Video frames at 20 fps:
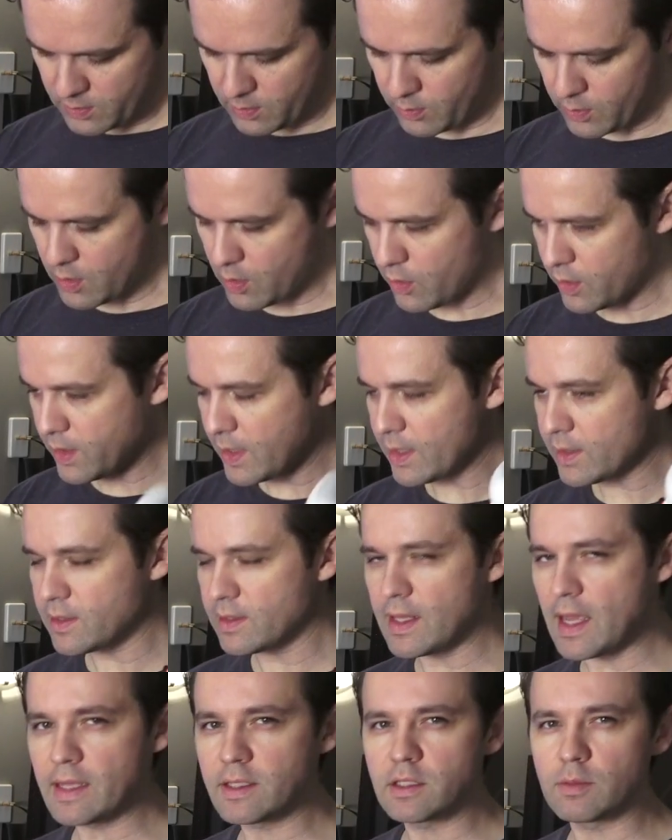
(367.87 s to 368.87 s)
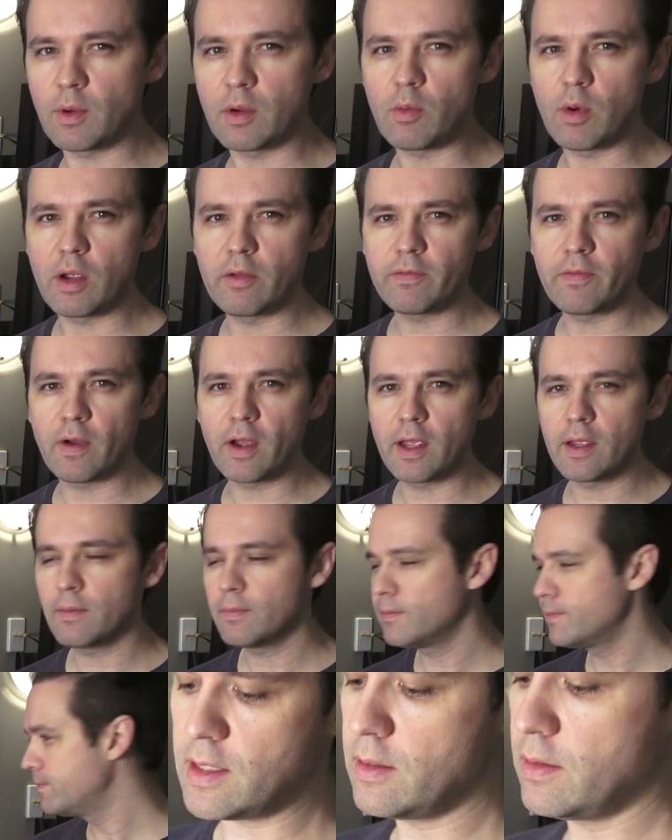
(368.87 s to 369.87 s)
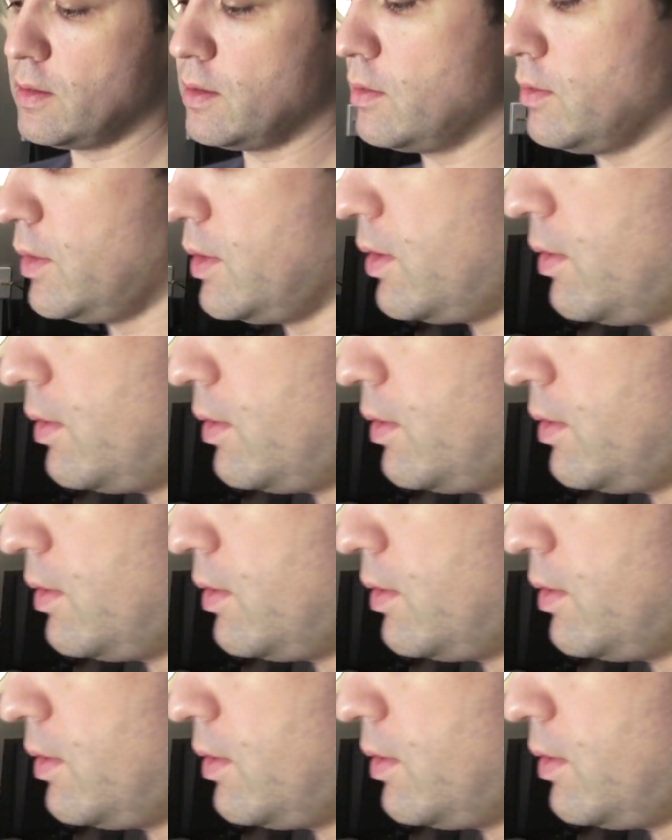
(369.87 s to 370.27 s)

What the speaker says: there we go, connecting that to my Wi-Fi. Okay,